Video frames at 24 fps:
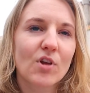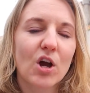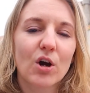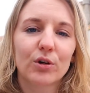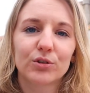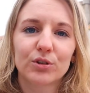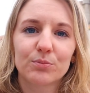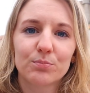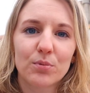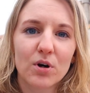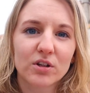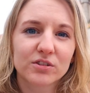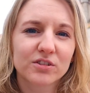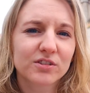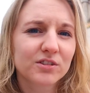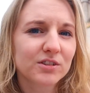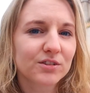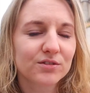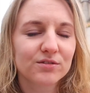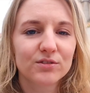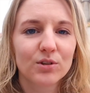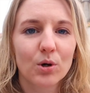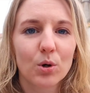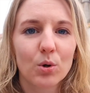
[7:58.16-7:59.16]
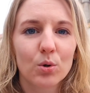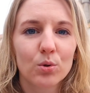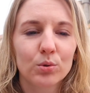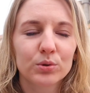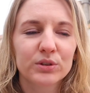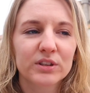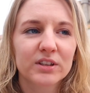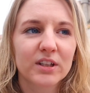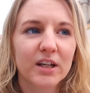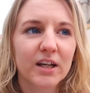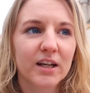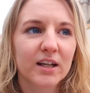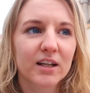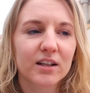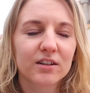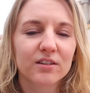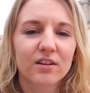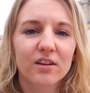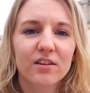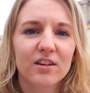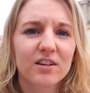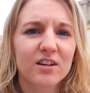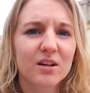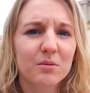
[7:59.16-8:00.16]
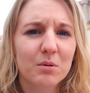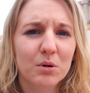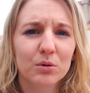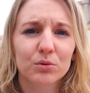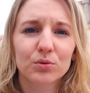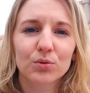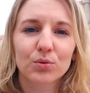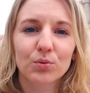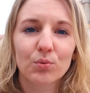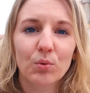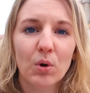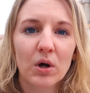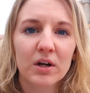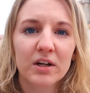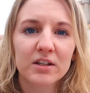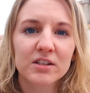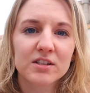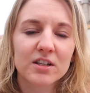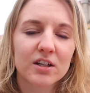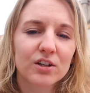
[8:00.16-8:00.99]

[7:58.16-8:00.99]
on a positive note and think about what is